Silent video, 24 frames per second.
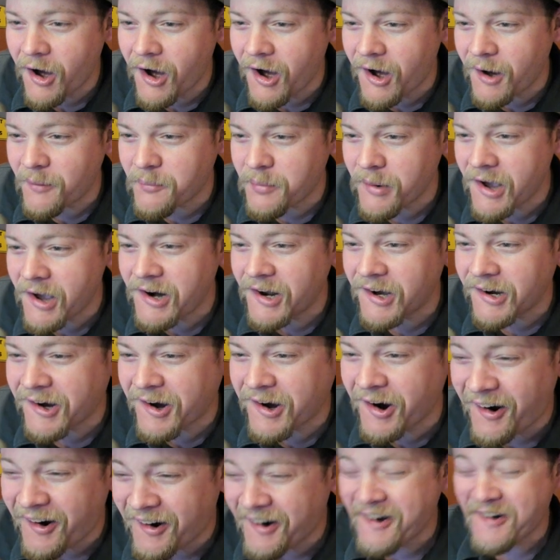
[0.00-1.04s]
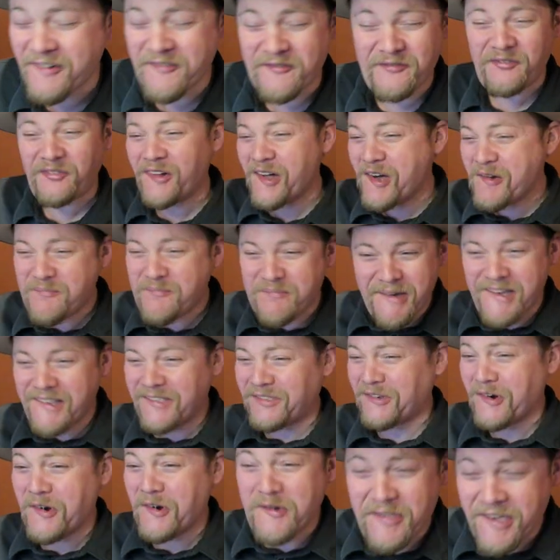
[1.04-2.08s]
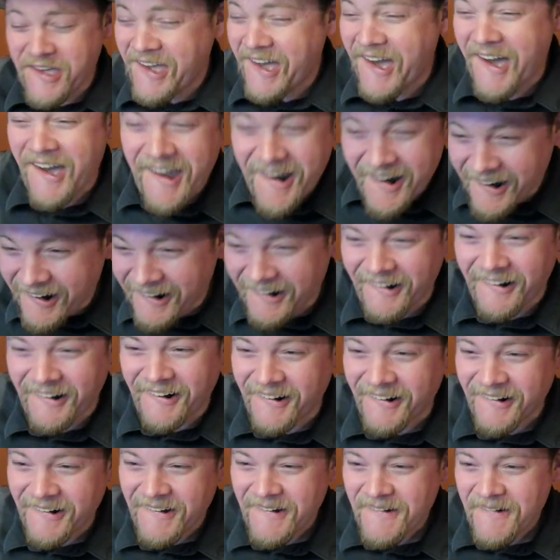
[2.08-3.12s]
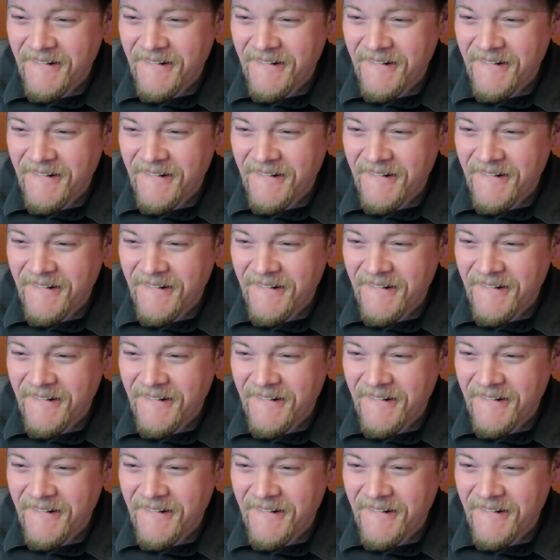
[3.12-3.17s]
up and a car flipping through the air.